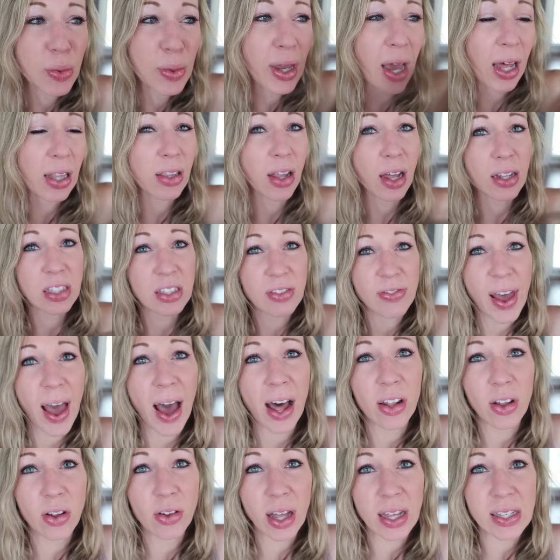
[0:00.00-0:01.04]
So we got lots of
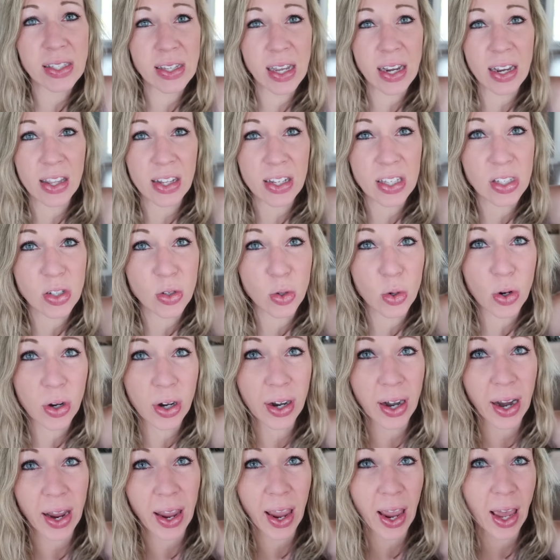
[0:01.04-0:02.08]
aloe last night at the
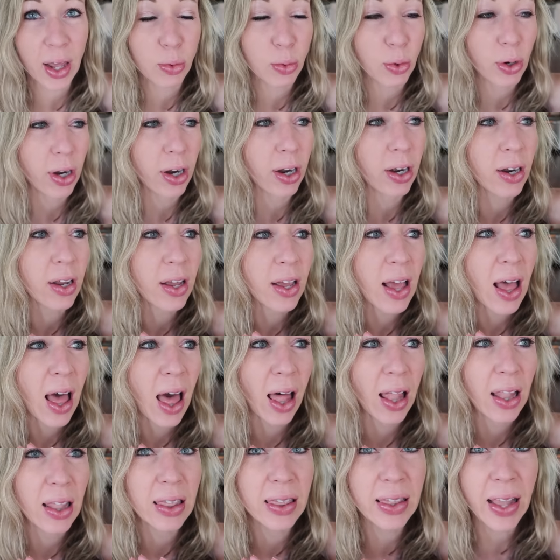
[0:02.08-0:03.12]
store, and we're
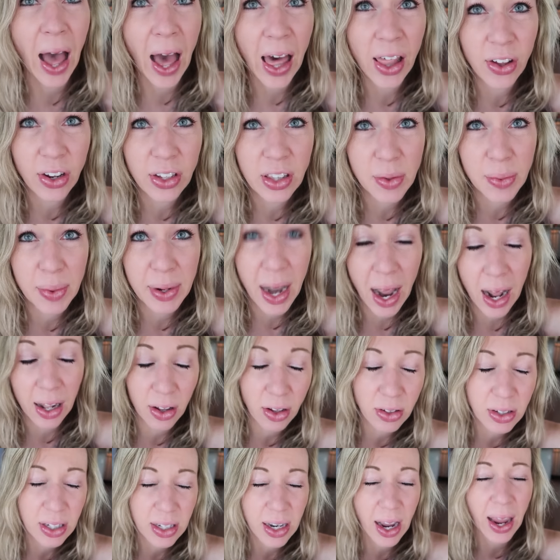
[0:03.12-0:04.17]
lathering them in
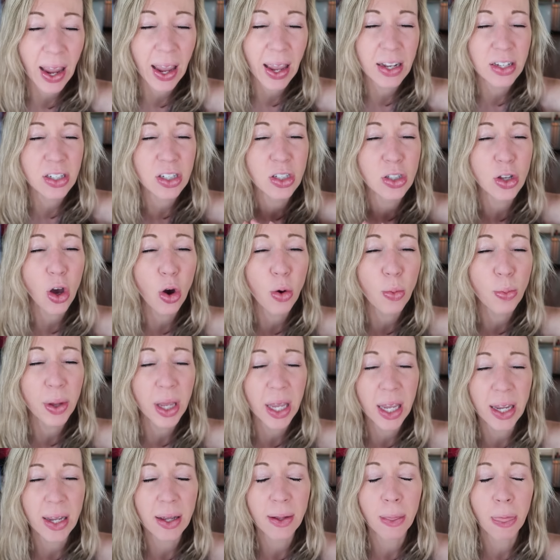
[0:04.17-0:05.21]
aloe today, and just oh.
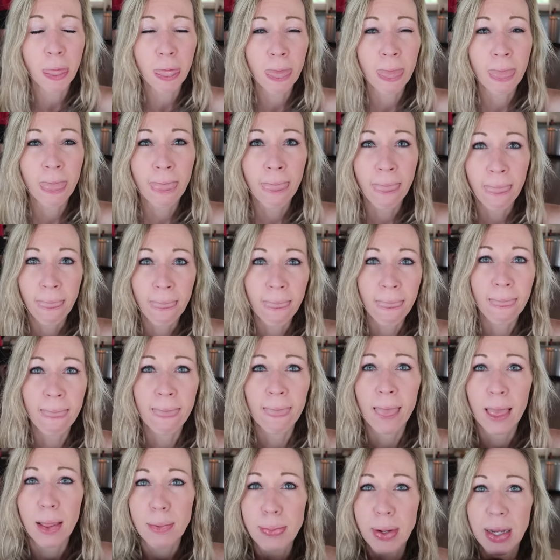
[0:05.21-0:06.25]
hoping
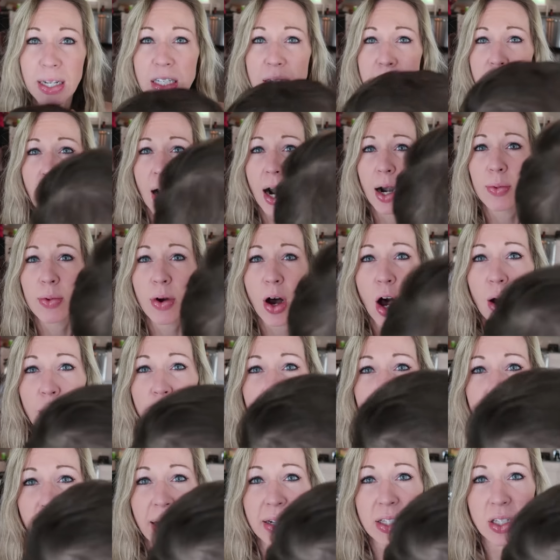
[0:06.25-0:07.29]
by oh. tomorrow we'll all
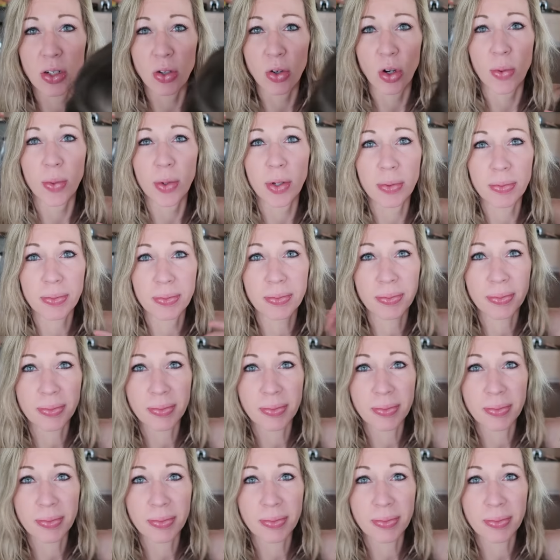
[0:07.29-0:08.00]
be back to normal.